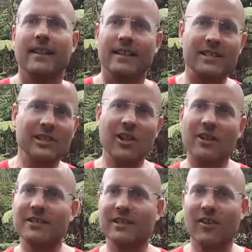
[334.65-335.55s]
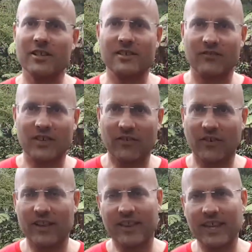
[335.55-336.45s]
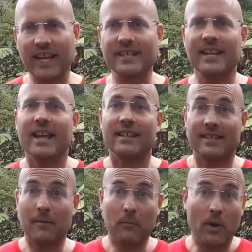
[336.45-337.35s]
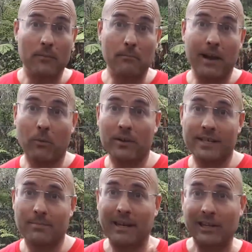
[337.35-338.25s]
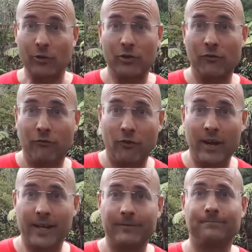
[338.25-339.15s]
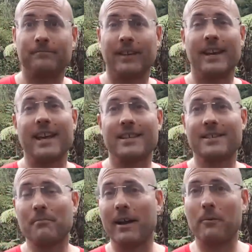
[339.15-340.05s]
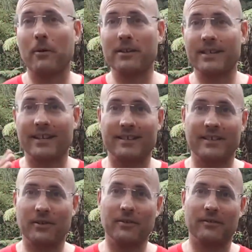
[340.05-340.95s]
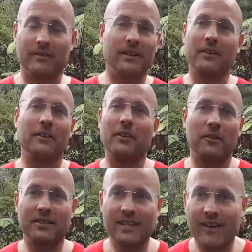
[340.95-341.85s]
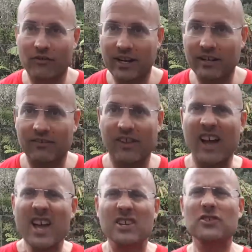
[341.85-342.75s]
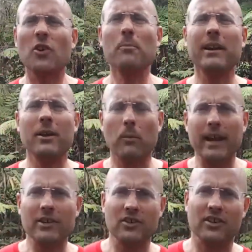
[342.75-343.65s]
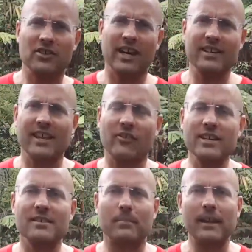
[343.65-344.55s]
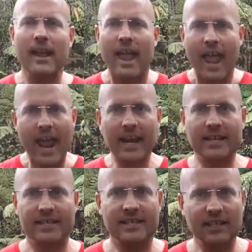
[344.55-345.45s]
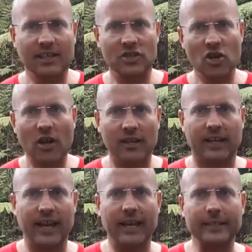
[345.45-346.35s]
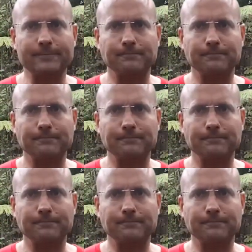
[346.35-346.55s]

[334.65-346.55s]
There's lots and lots of different things. Someone might want it to be gluten-free, and others might want it to, you know, just have regular flour. So many ways you can change that recipe and it's still a chocolate cake.